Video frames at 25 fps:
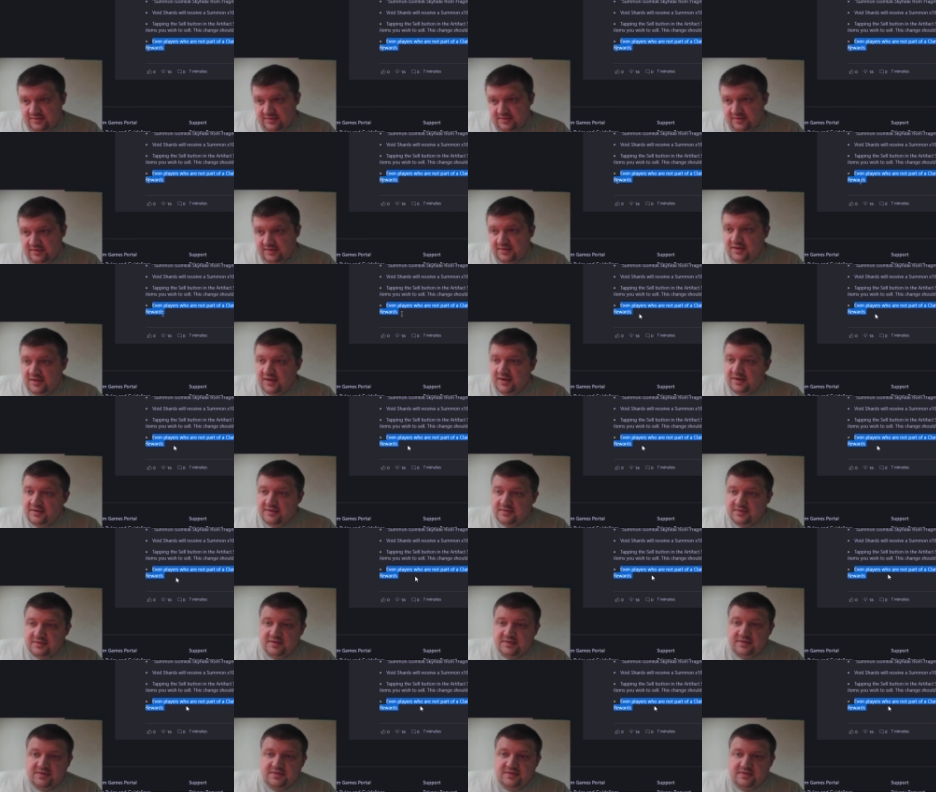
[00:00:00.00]
Okay, so
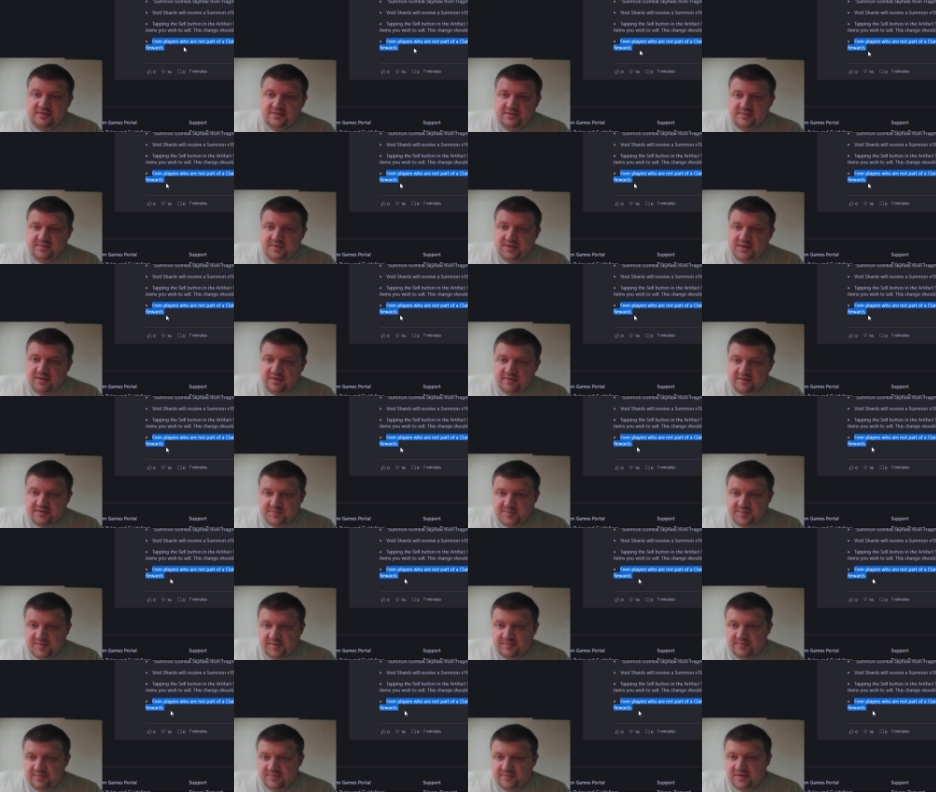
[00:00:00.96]
this is to encourage
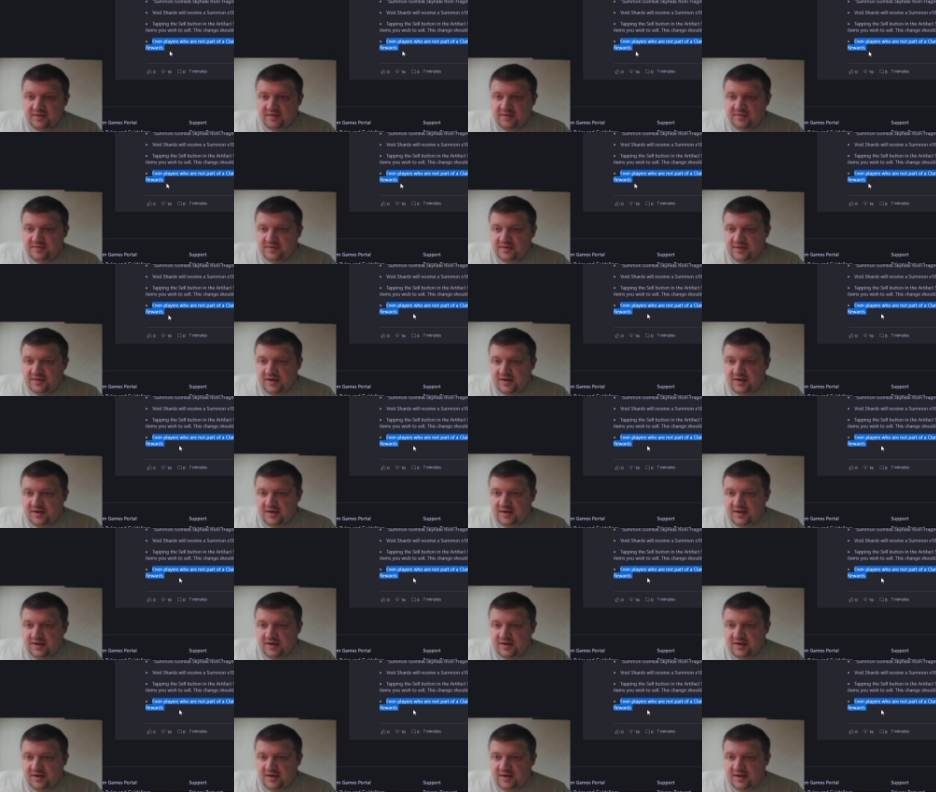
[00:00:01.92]
people to go to the